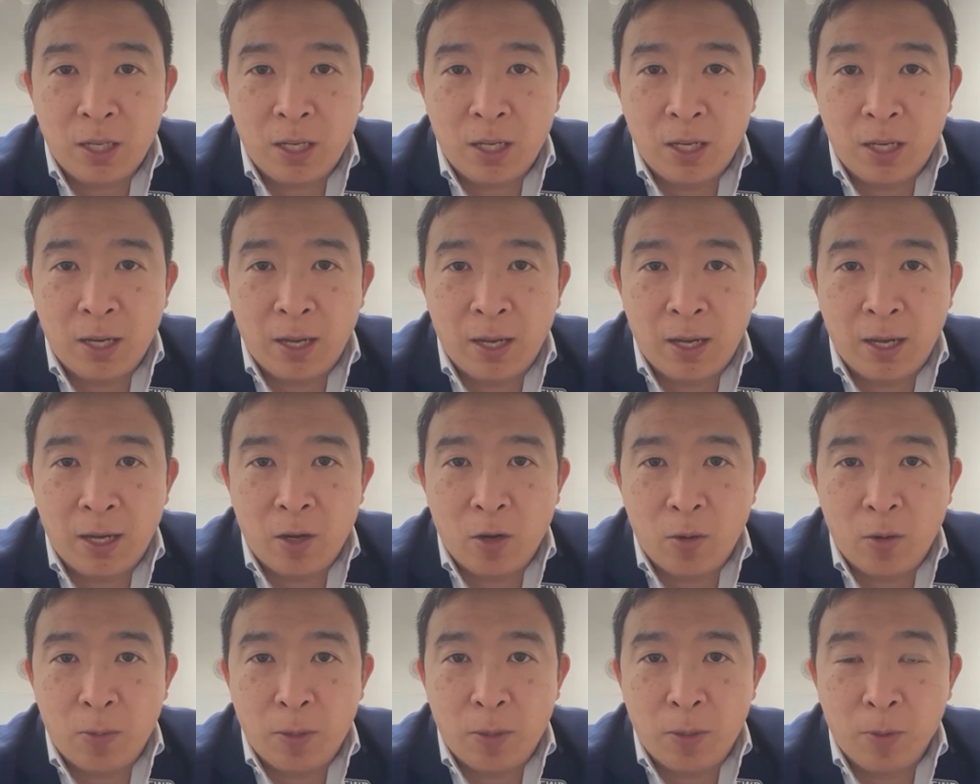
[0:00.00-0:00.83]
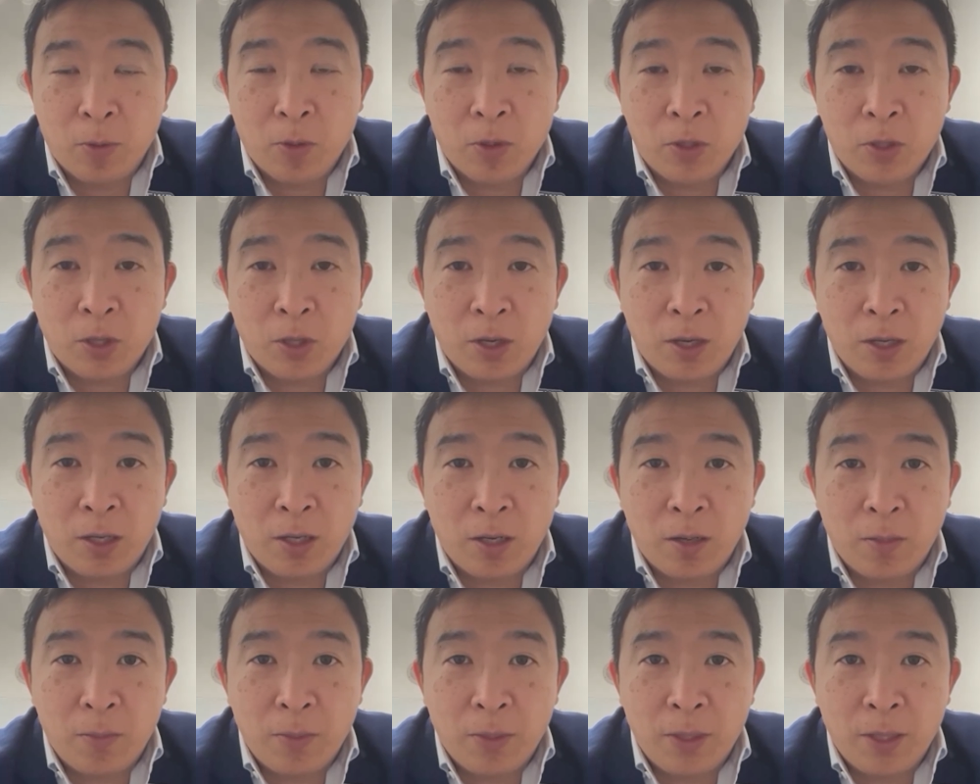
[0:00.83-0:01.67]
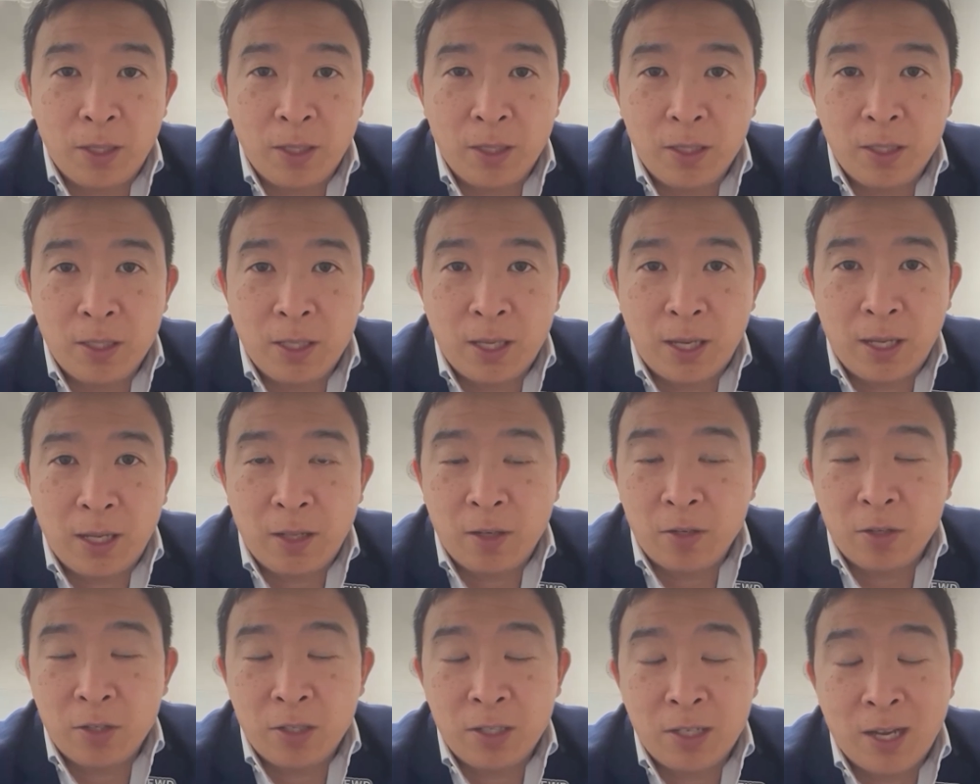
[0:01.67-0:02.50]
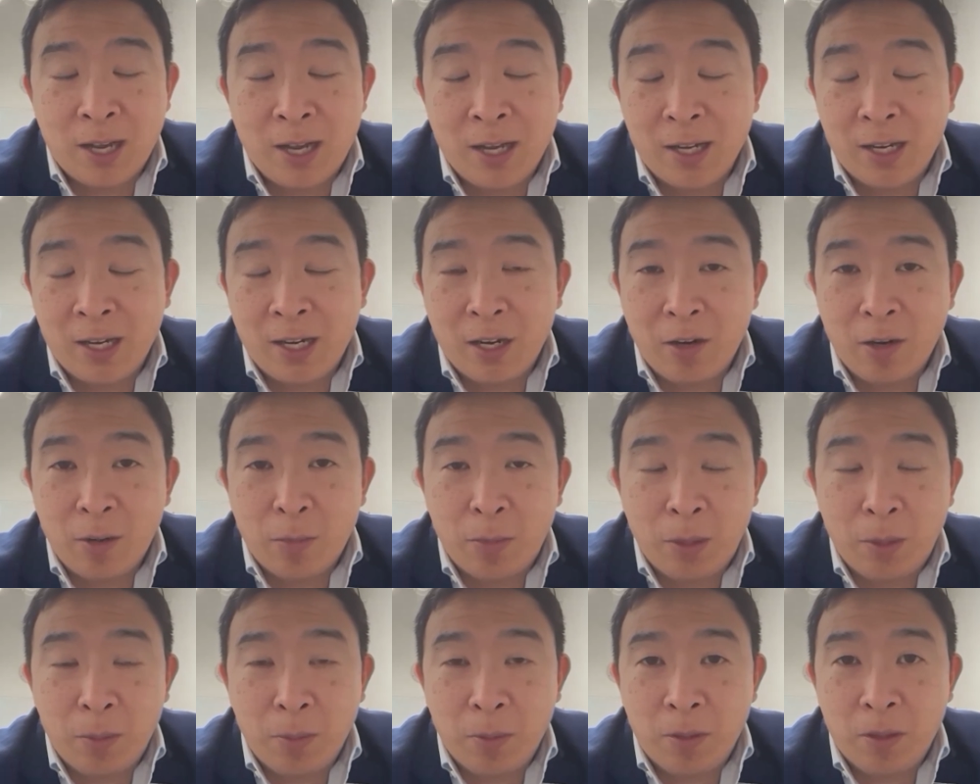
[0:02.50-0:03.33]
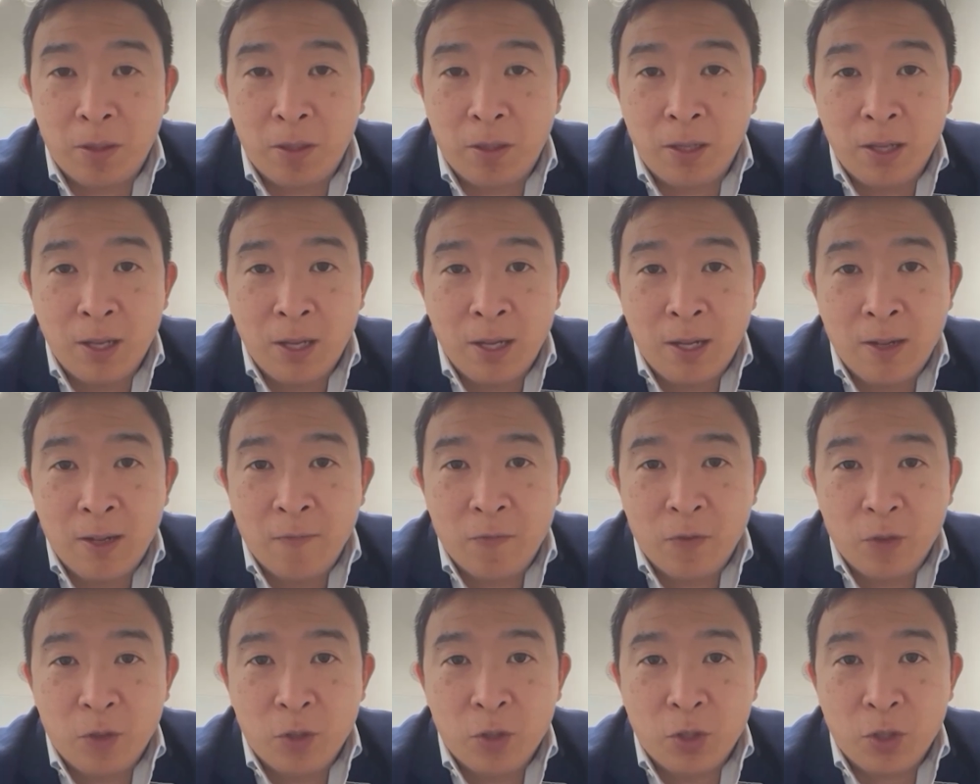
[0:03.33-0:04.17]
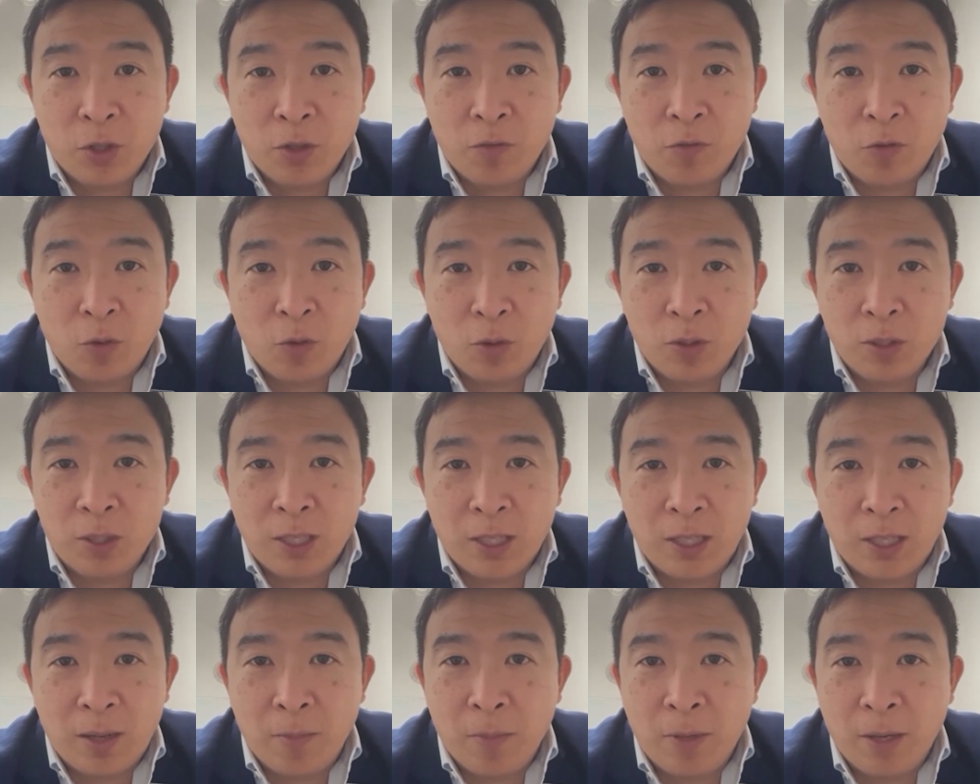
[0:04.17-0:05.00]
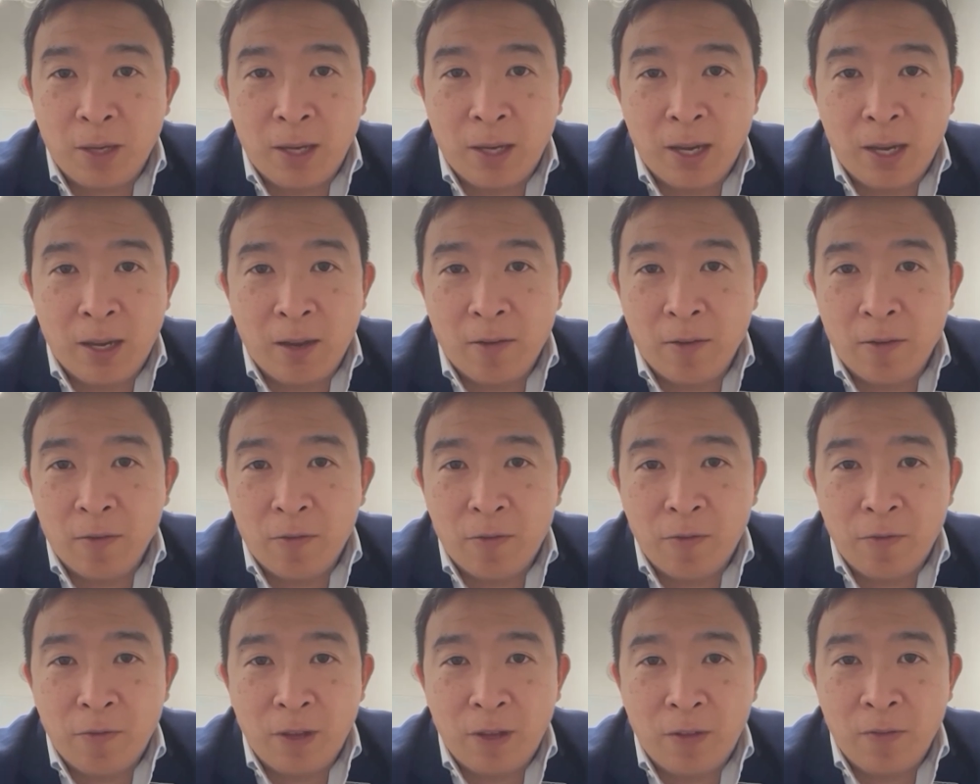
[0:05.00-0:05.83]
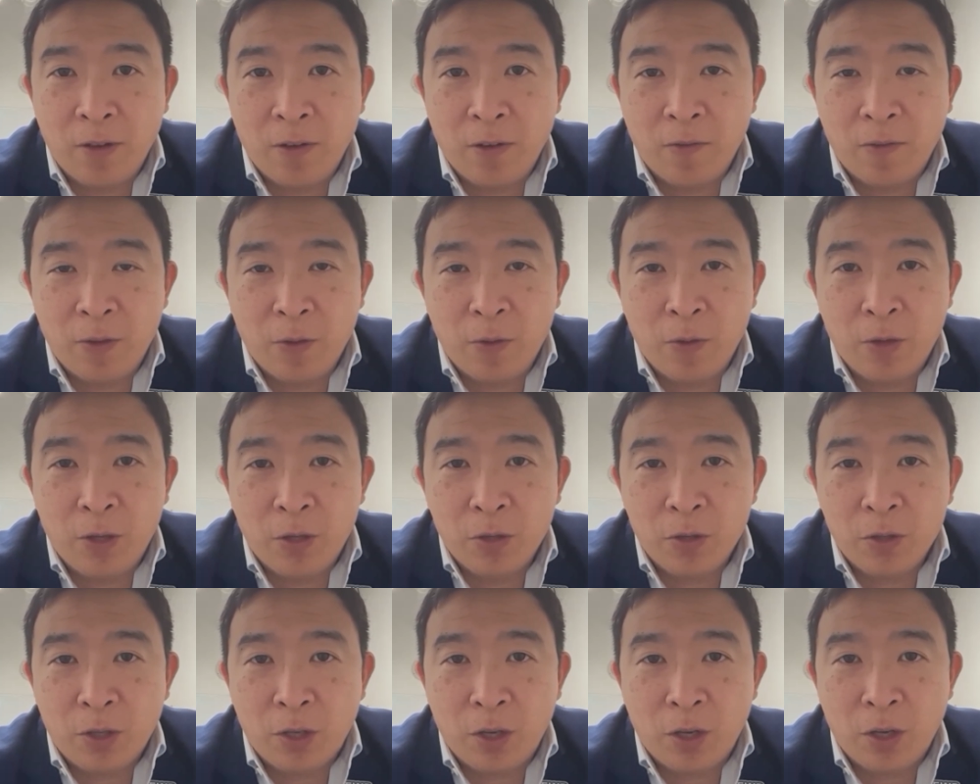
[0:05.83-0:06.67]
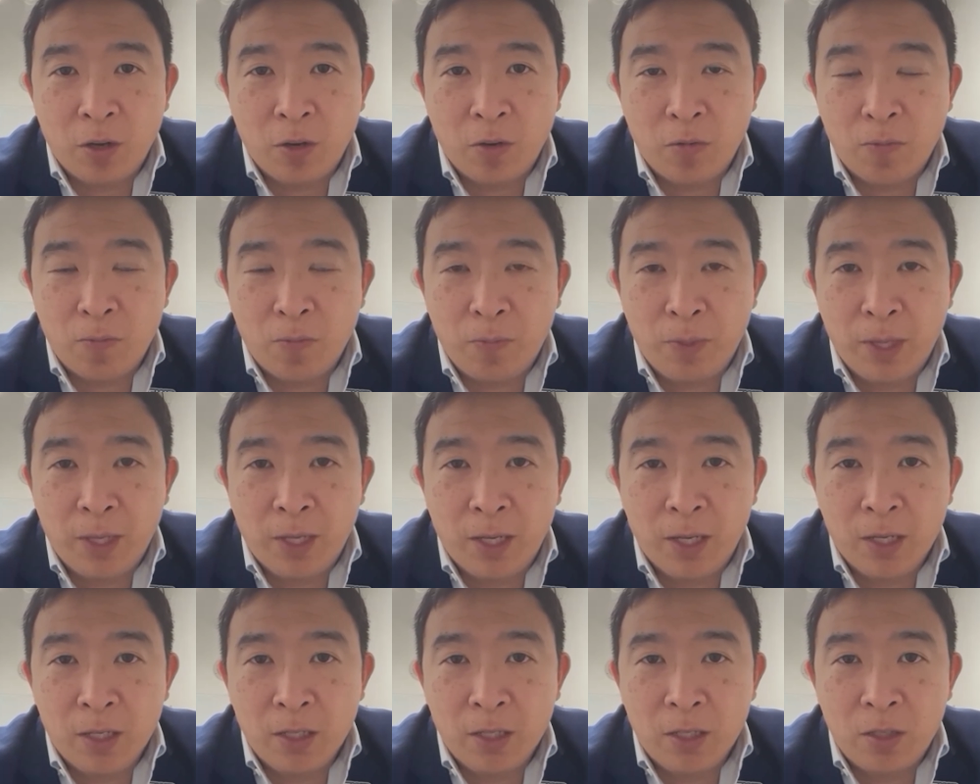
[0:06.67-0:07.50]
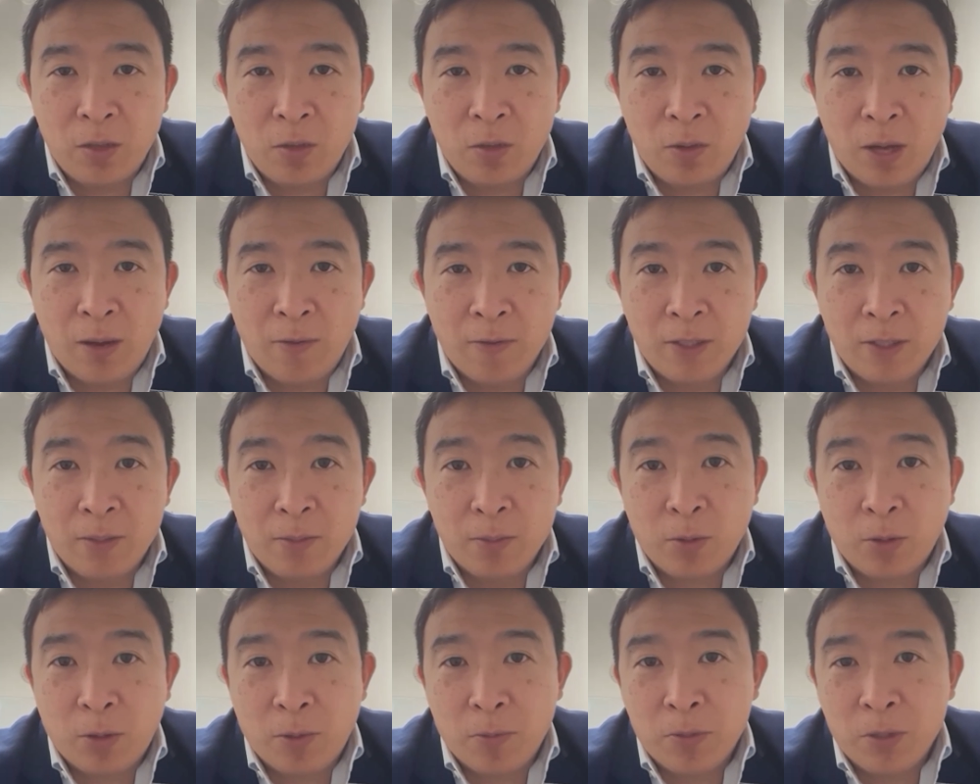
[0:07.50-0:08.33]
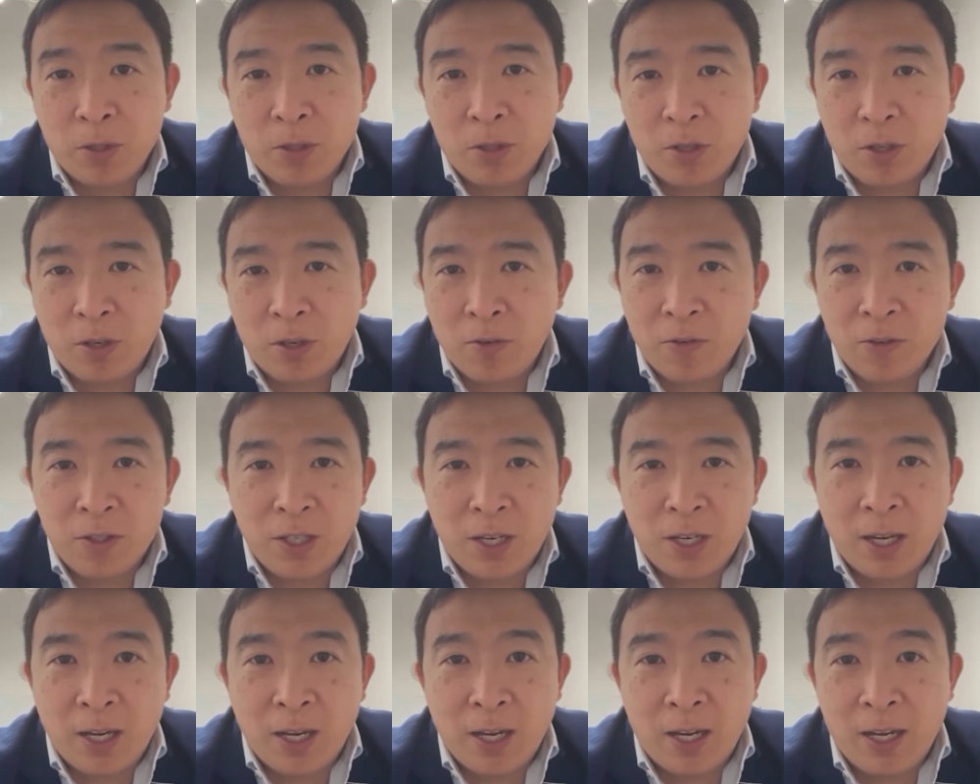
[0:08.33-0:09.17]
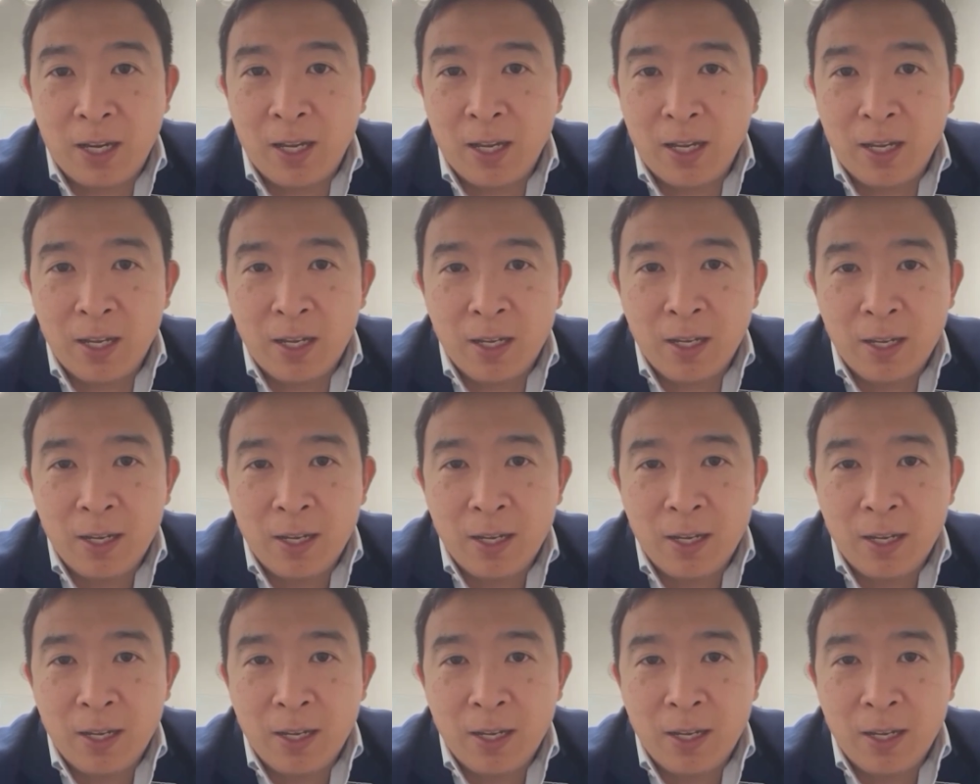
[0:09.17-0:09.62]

And I know people who are starting companies and they're just not hiring people for certain roles that they might have even a few years ago because you have a subscription service in AI.